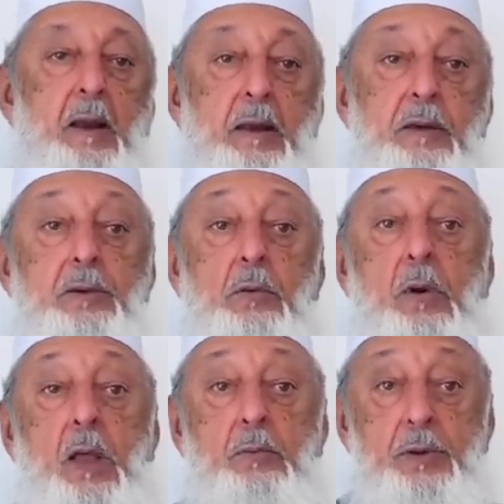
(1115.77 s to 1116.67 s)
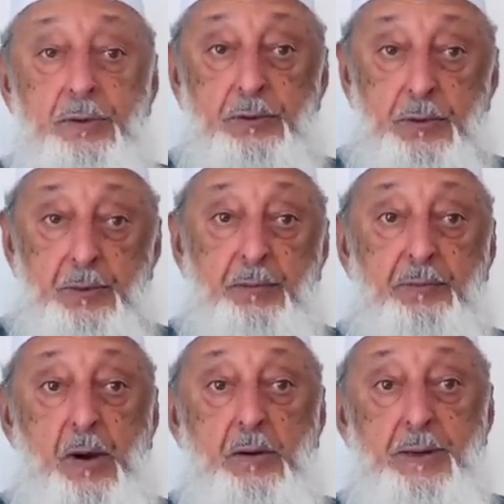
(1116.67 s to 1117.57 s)
is the one which is to be
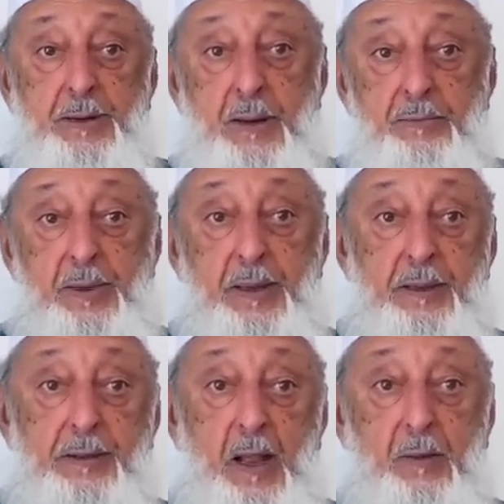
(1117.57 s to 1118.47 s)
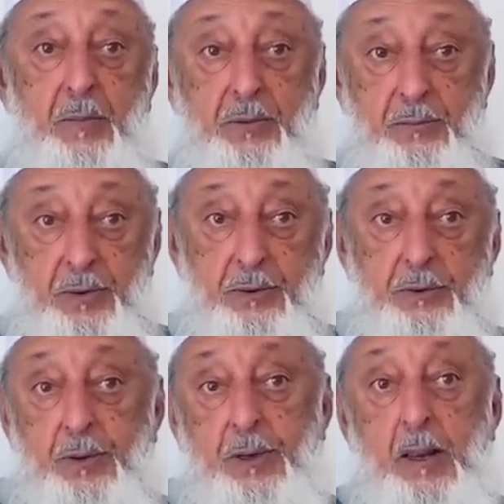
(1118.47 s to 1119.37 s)
found in every kitab which is written
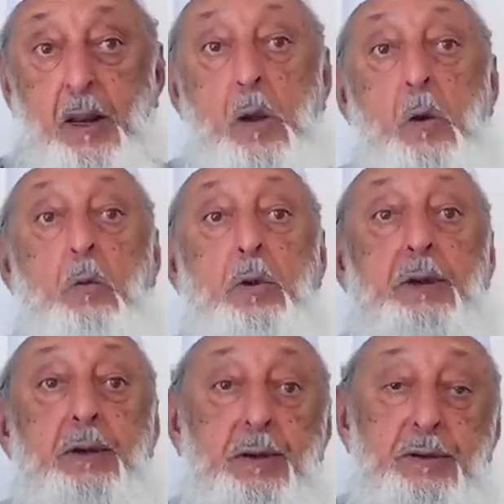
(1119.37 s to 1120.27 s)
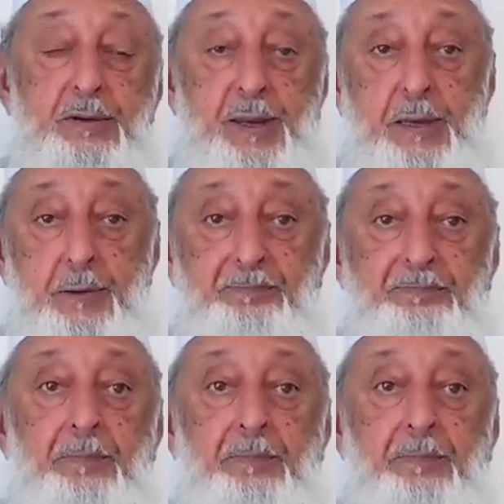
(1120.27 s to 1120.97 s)
today with the Tashkeel,